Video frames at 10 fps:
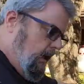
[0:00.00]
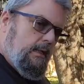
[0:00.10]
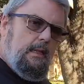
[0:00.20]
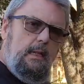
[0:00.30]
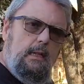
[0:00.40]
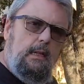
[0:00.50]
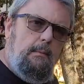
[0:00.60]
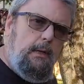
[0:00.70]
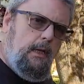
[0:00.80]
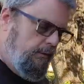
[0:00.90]
And see, the
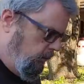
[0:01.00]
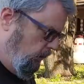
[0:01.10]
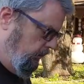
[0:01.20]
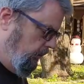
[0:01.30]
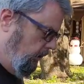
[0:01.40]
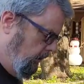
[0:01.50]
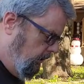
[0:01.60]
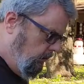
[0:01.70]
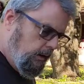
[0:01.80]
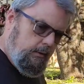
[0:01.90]
WD-40 is already
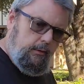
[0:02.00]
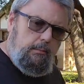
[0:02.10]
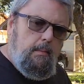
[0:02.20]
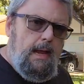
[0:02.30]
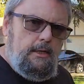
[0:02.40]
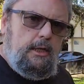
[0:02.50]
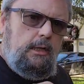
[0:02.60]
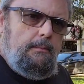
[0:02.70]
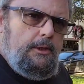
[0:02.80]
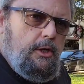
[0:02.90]
doing its magic.
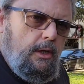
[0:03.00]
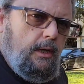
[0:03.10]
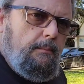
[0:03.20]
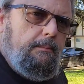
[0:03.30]
Let me show you.